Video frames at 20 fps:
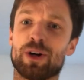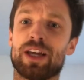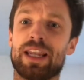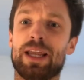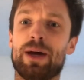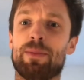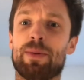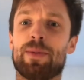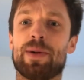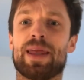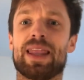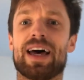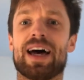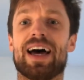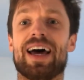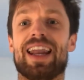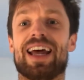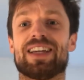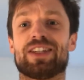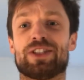a little bit about that
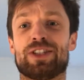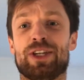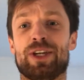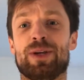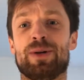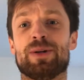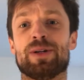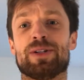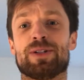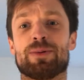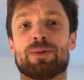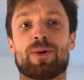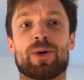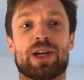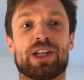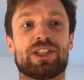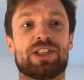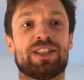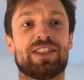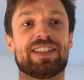and ask you some
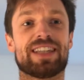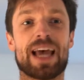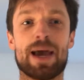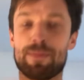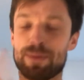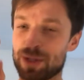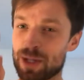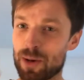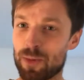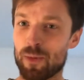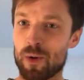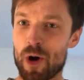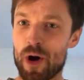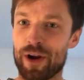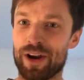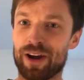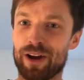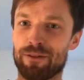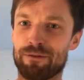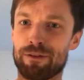questions. Episode one
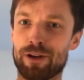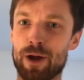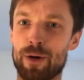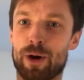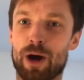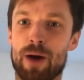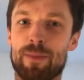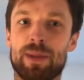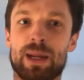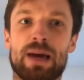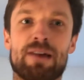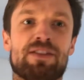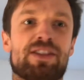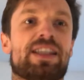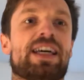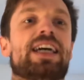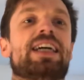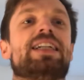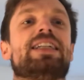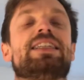of Low Carbon
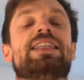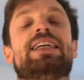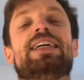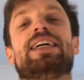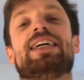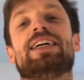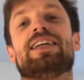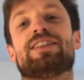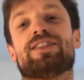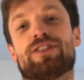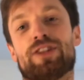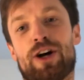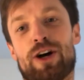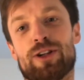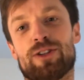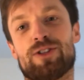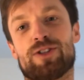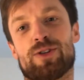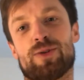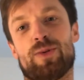Lifestyle
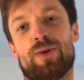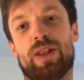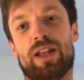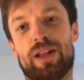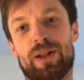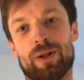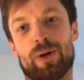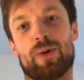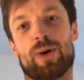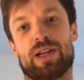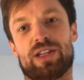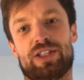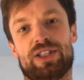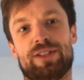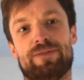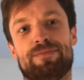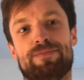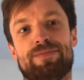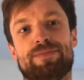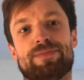starts with a little
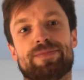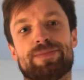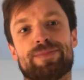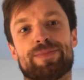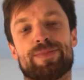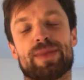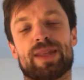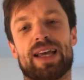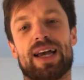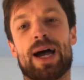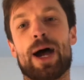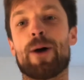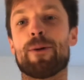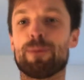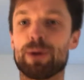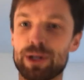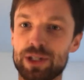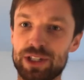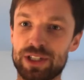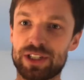question. How
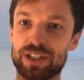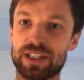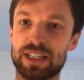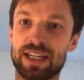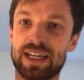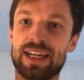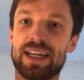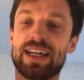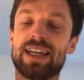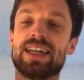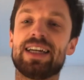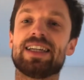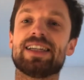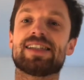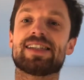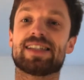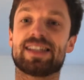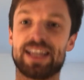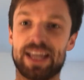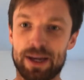much
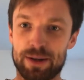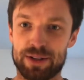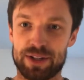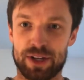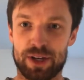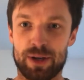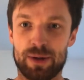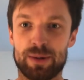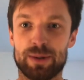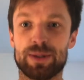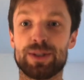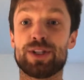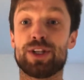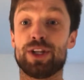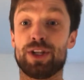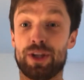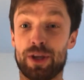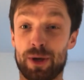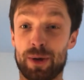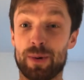CO2 do
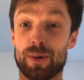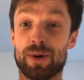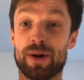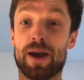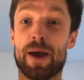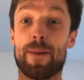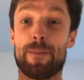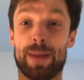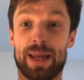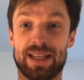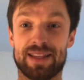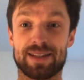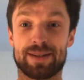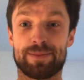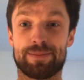you emit?